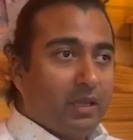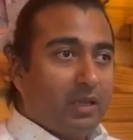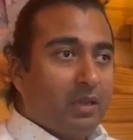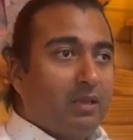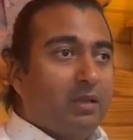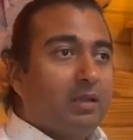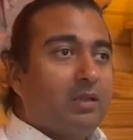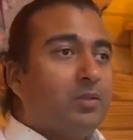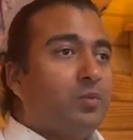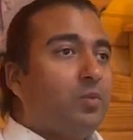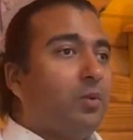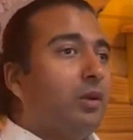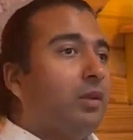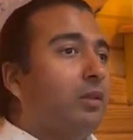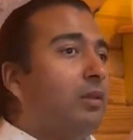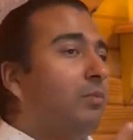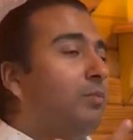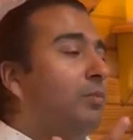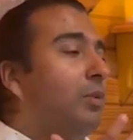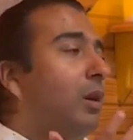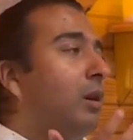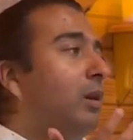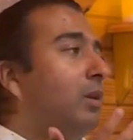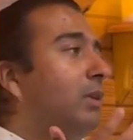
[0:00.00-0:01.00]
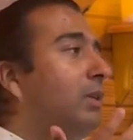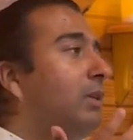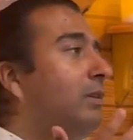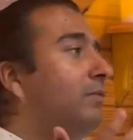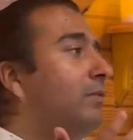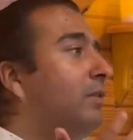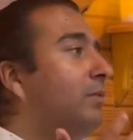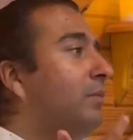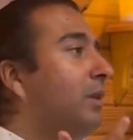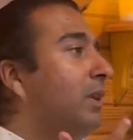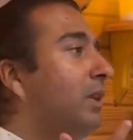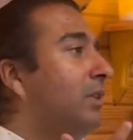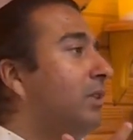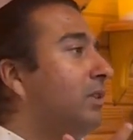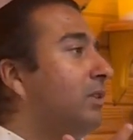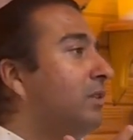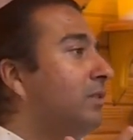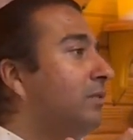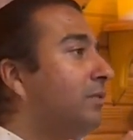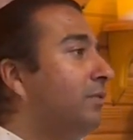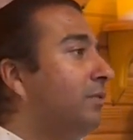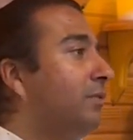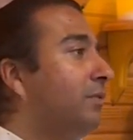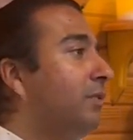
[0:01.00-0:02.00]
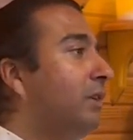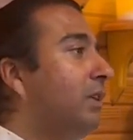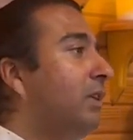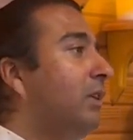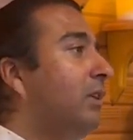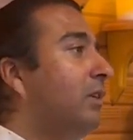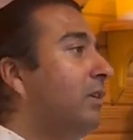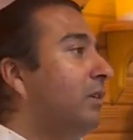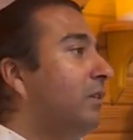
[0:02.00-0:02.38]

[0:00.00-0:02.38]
It's where the body remains free